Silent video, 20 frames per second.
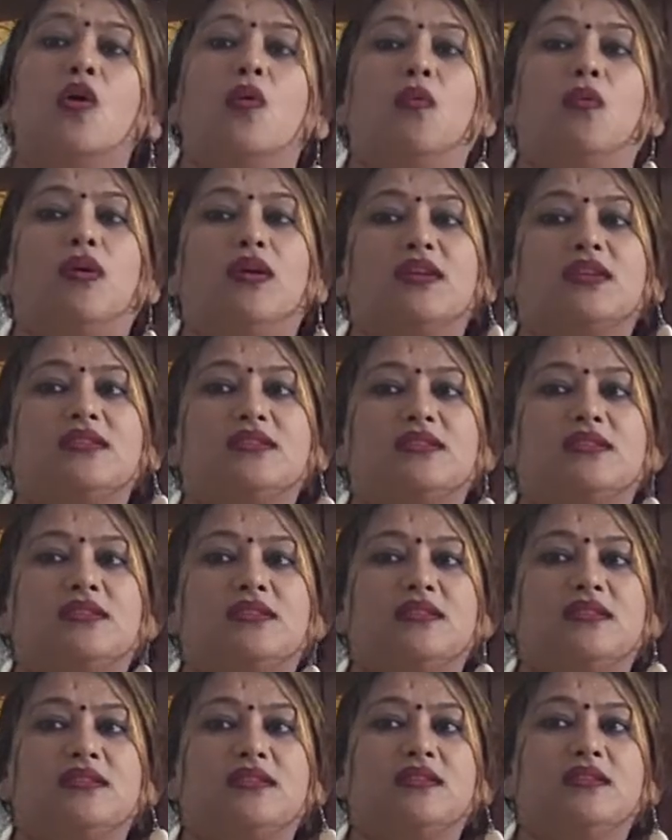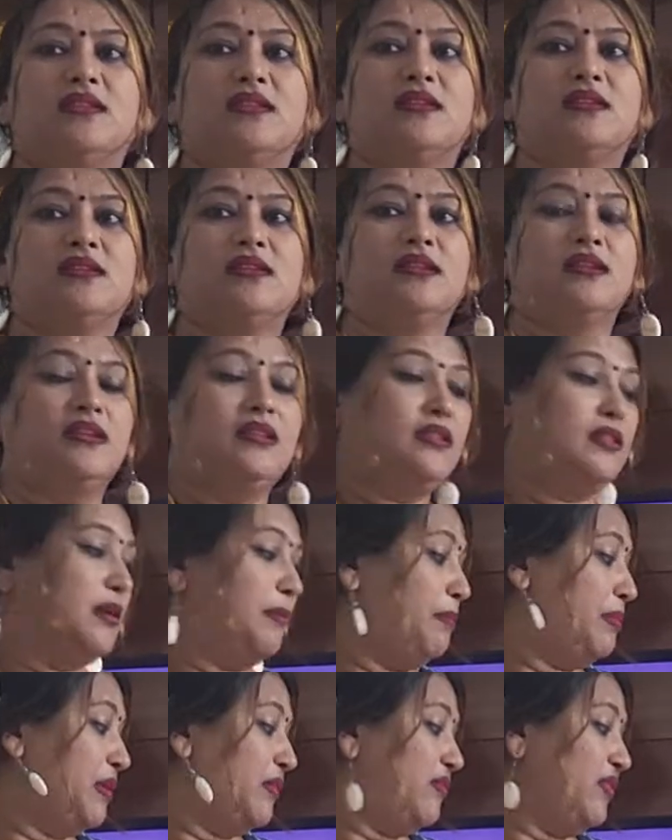What is the
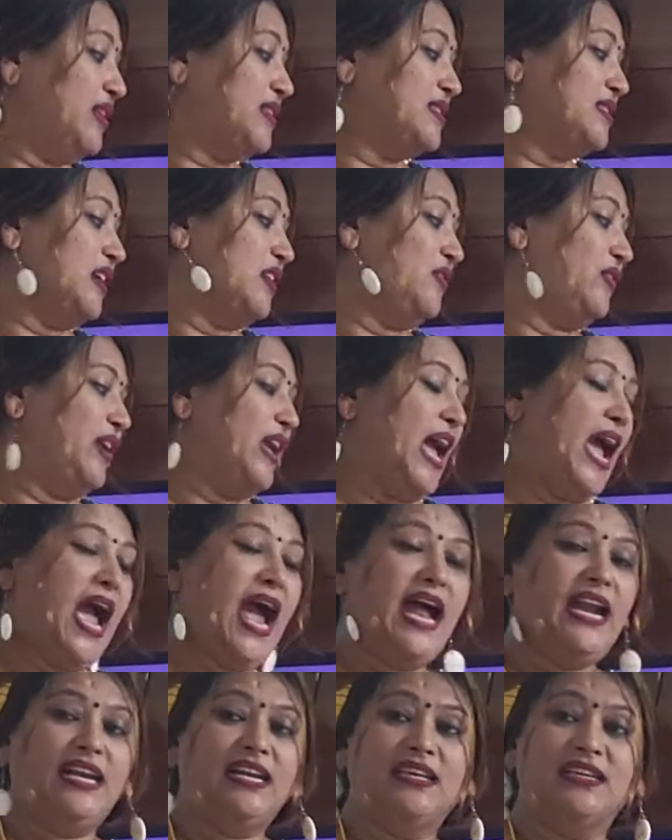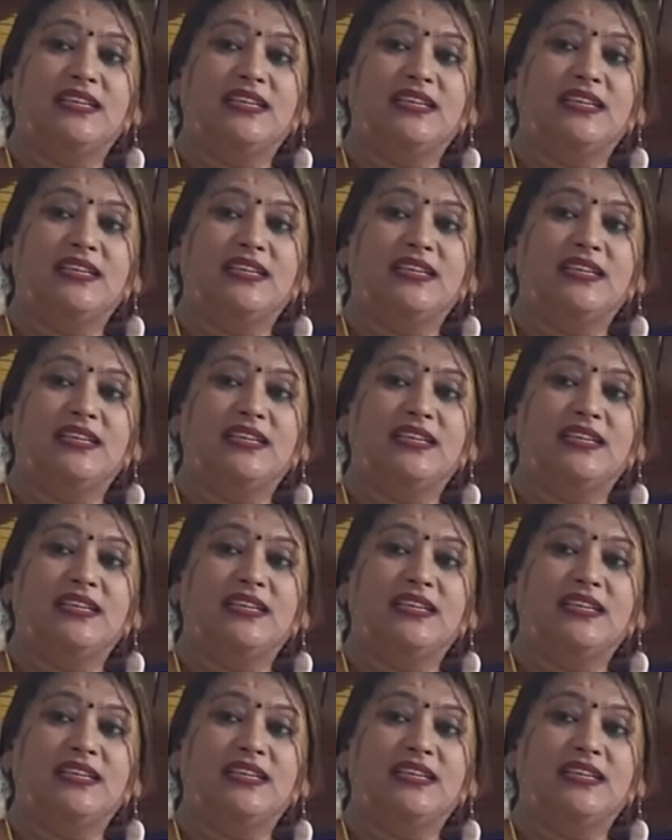prefix that we add?